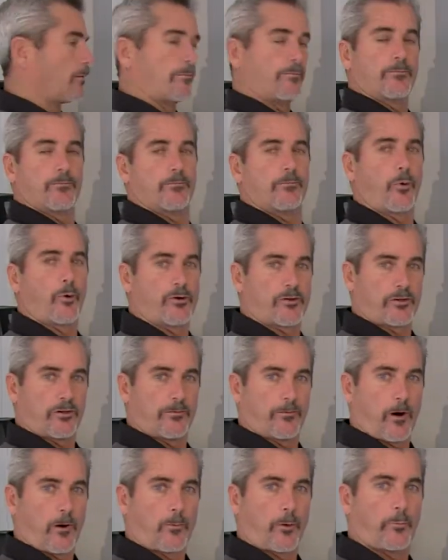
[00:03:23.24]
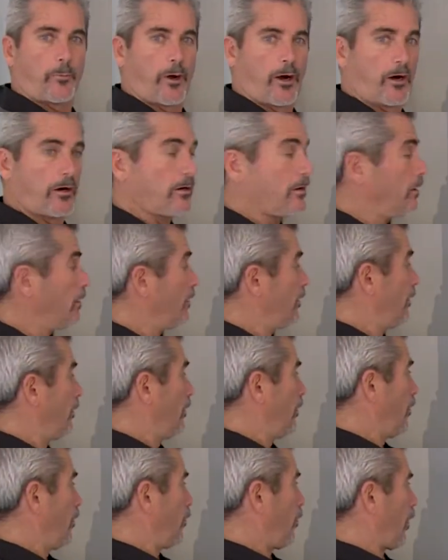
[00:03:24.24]
at the portion of our repair
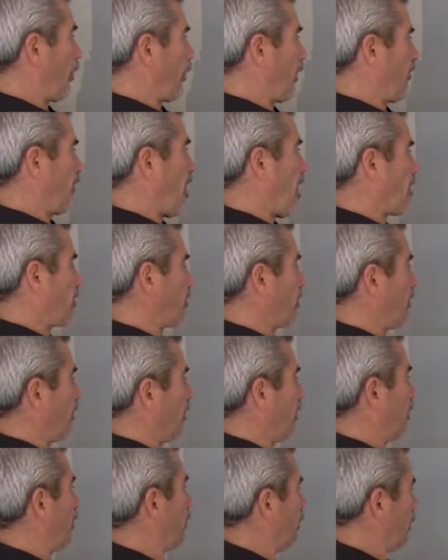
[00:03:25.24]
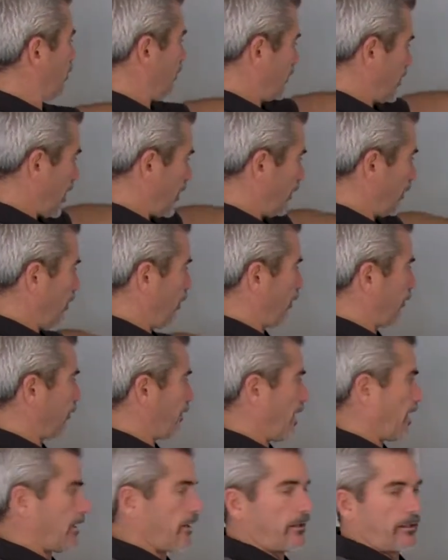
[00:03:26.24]
where we've actually done a little
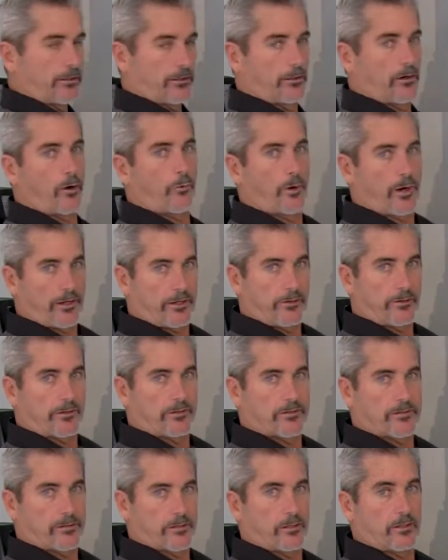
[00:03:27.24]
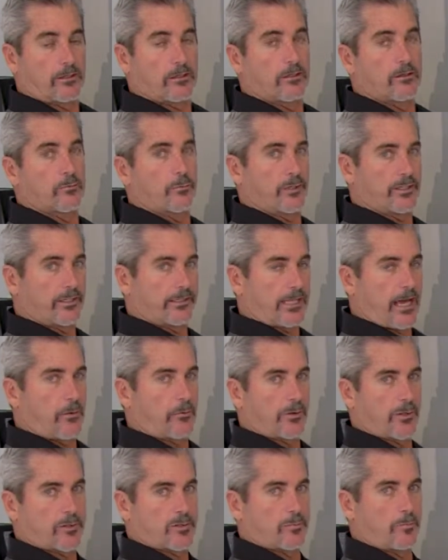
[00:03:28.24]
sanding here already. You can see we did that
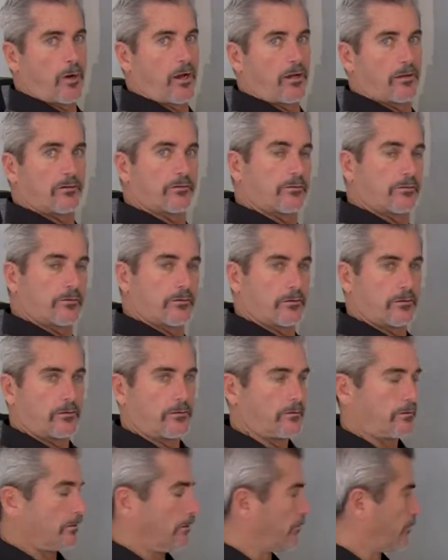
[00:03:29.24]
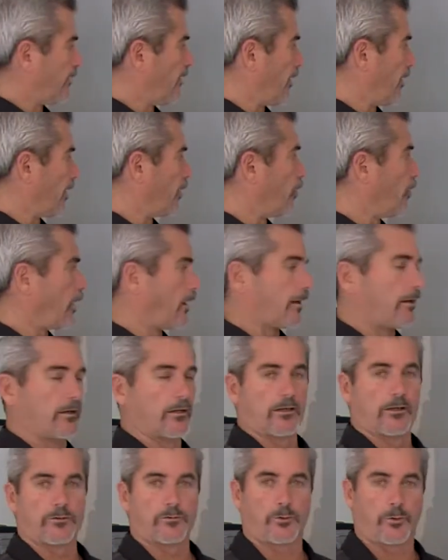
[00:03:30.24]
with a sponge. It's very quick and
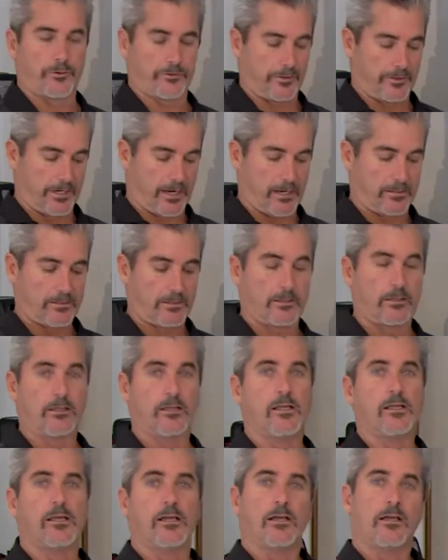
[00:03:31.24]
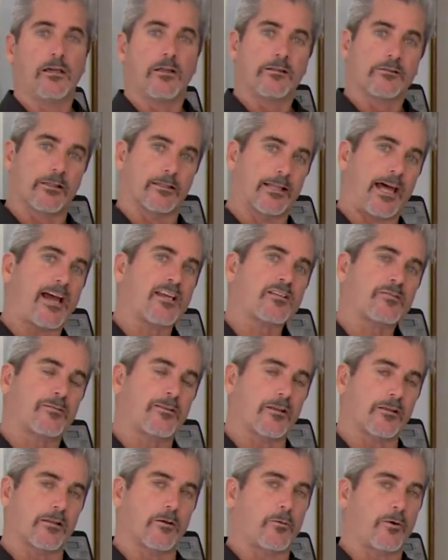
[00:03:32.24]
it controls the dust. The
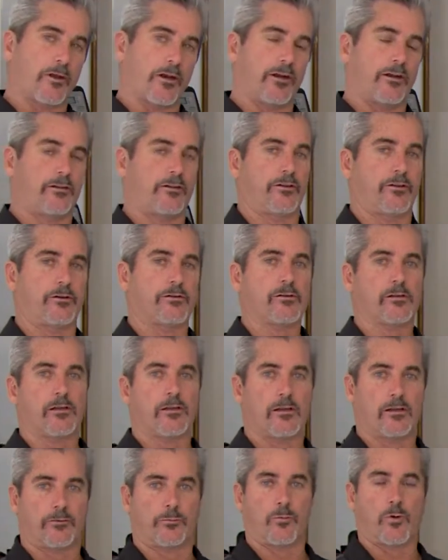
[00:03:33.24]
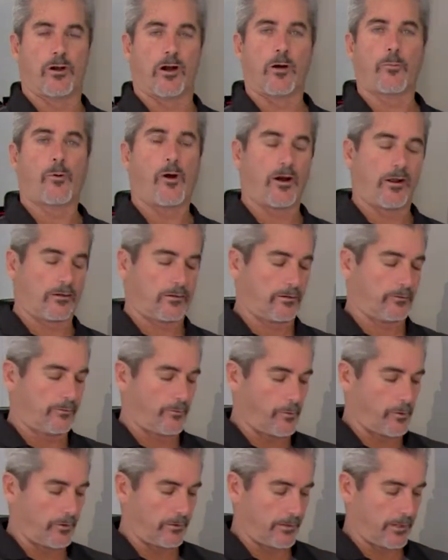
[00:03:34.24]
last thing that we're going to do is what our product is
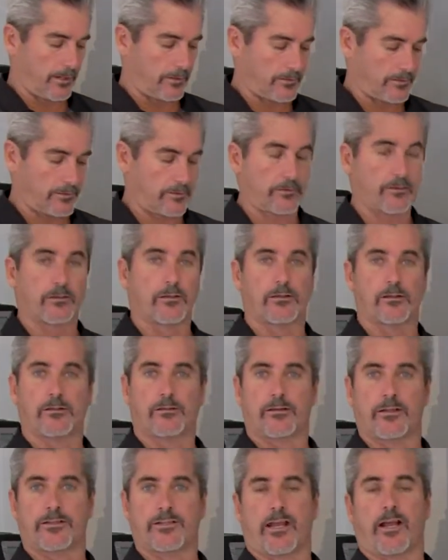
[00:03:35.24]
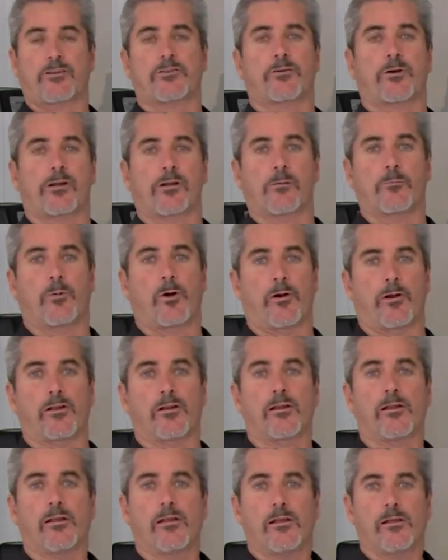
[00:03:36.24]
for, and that's the texturing component.